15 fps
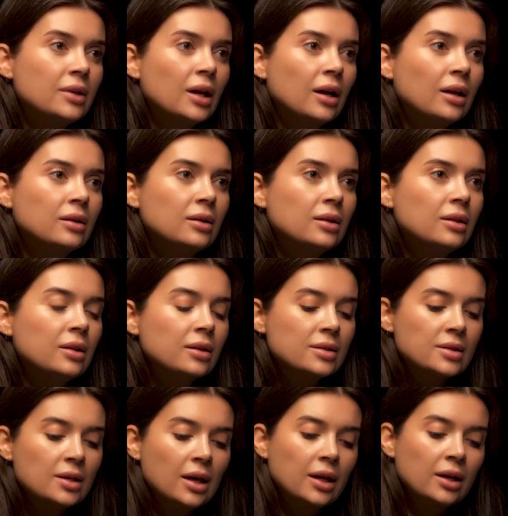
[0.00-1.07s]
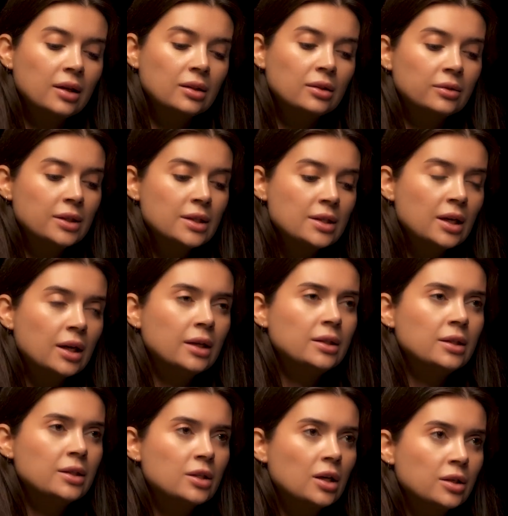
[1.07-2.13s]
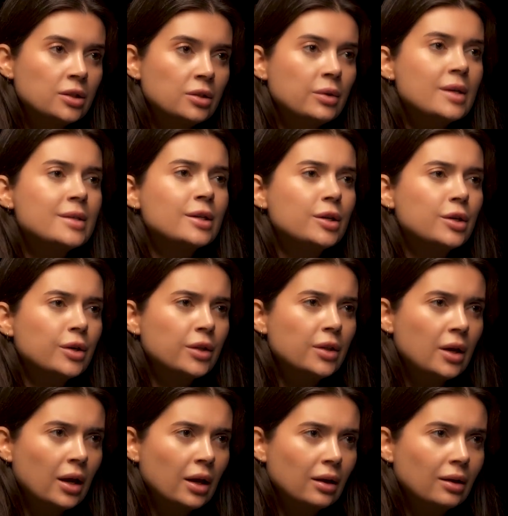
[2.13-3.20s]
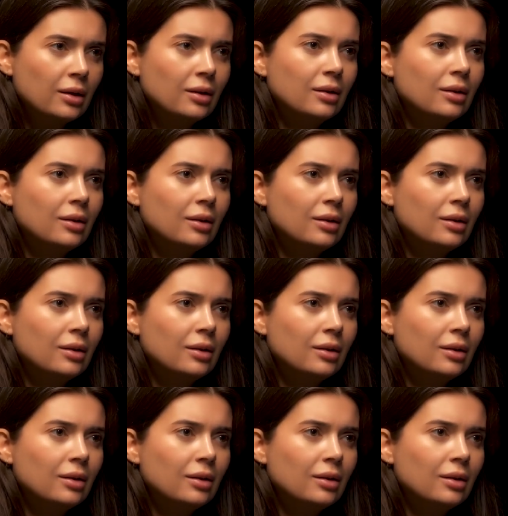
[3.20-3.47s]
Yeah. They'll say, Larisa, I need to talk to you. It's a good thing.